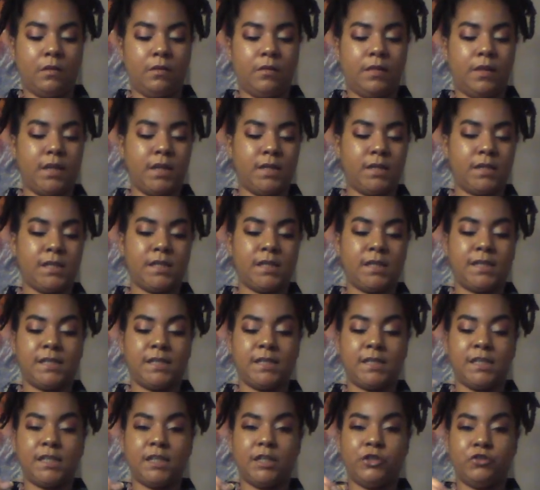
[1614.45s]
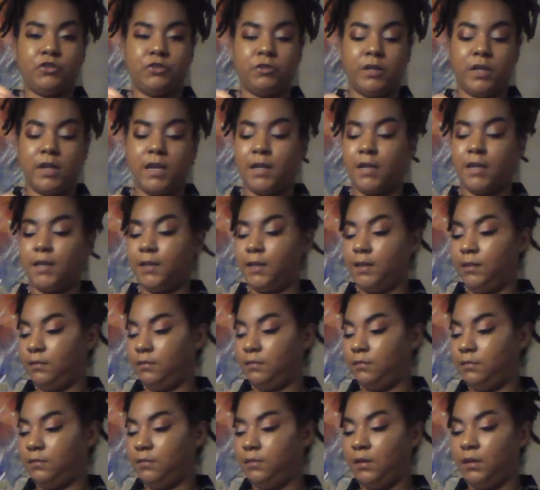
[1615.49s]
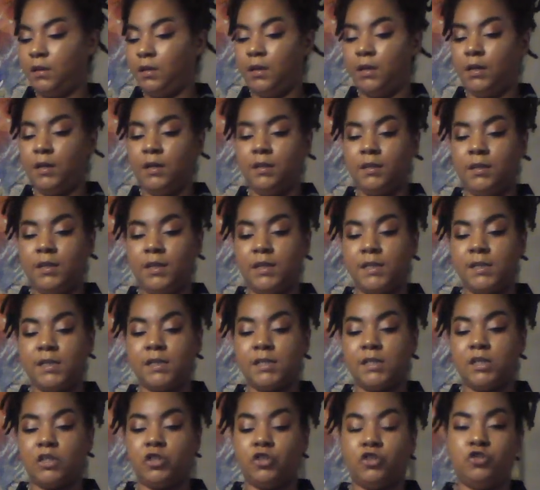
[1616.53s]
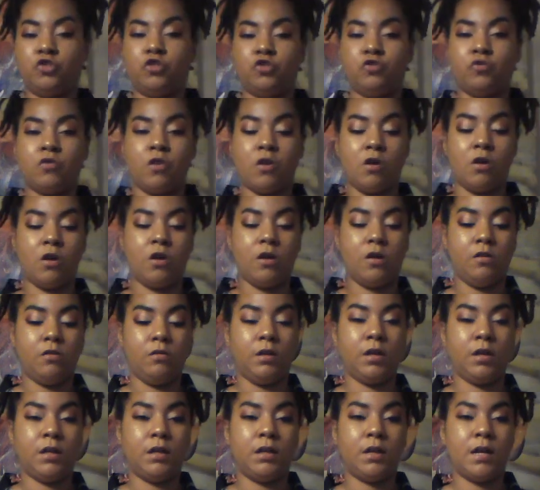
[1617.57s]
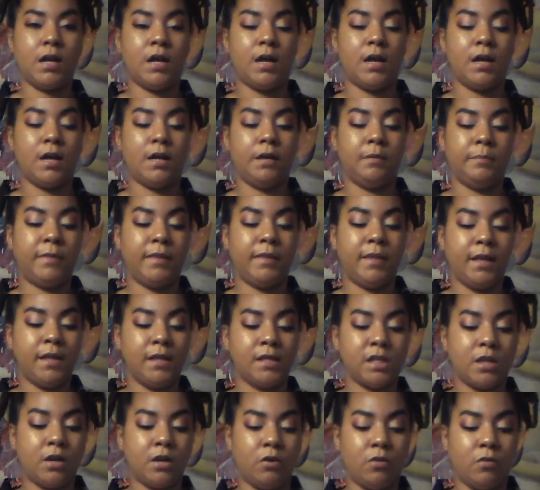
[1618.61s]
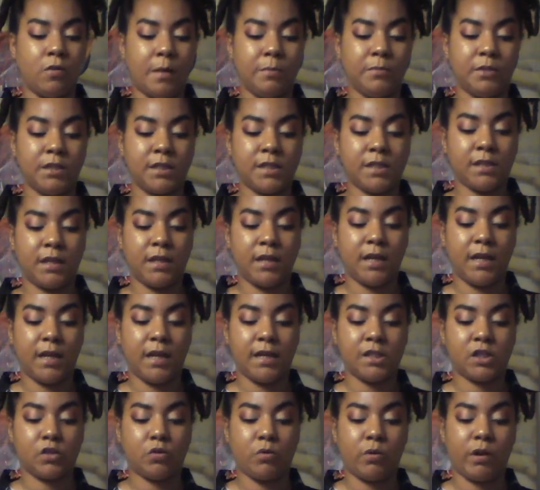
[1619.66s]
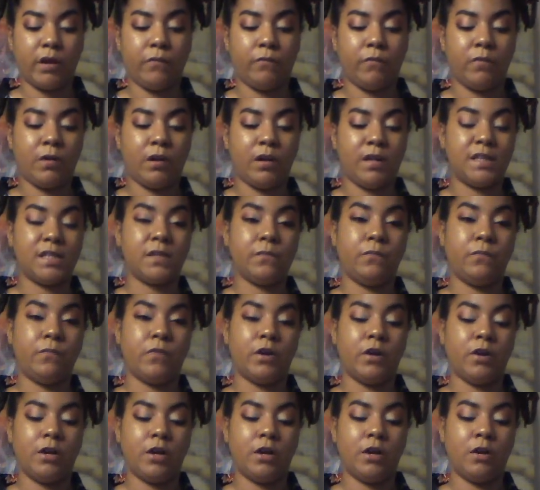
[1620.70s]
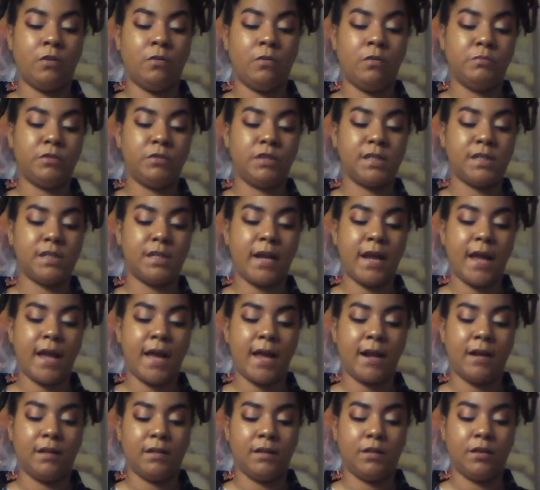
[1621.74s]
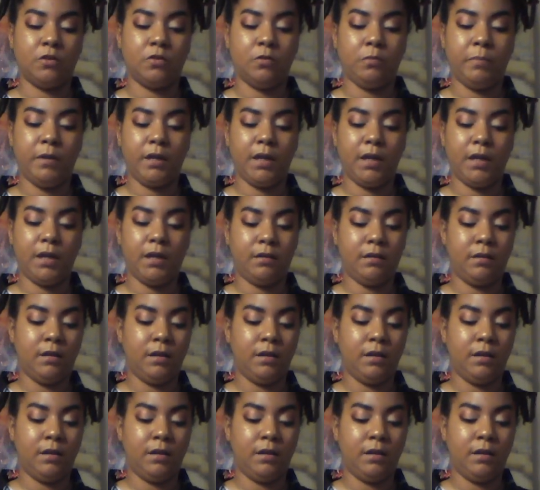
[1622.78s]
This is citronella. This is a strong thing. So and it's great. It's a Virgo. I'm just going to add a little bit.